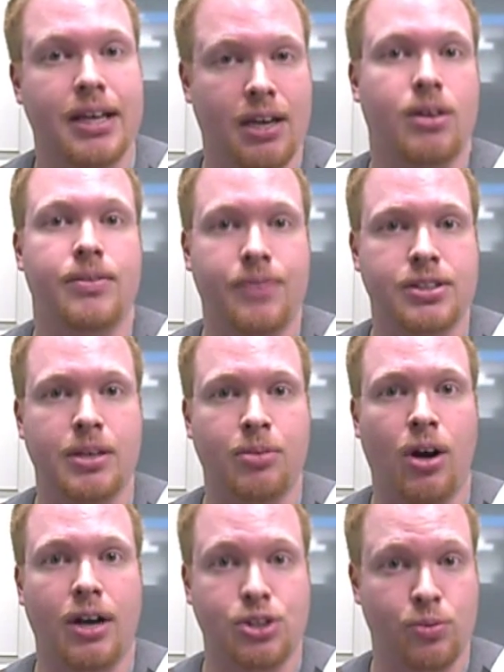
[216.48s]
take care of the
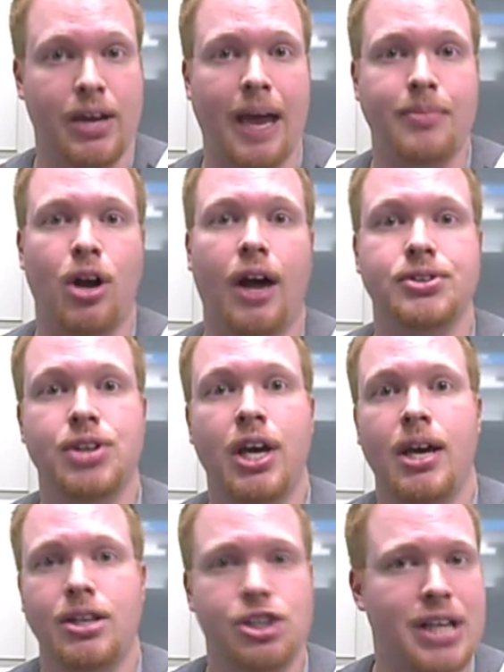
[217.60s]
fix-up costs, the rehab costs,
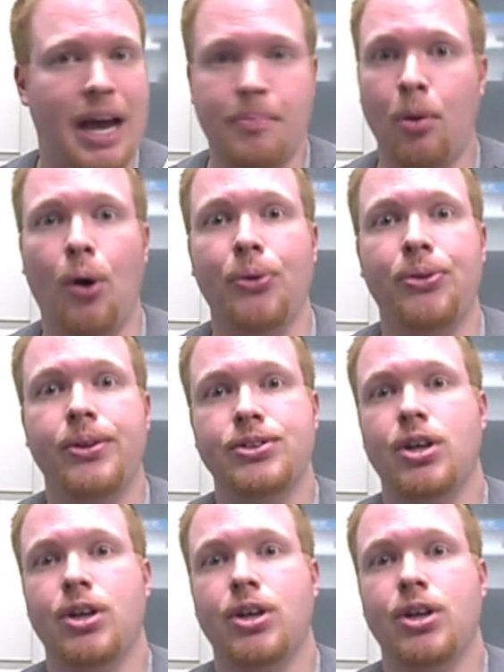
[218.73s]
just not both.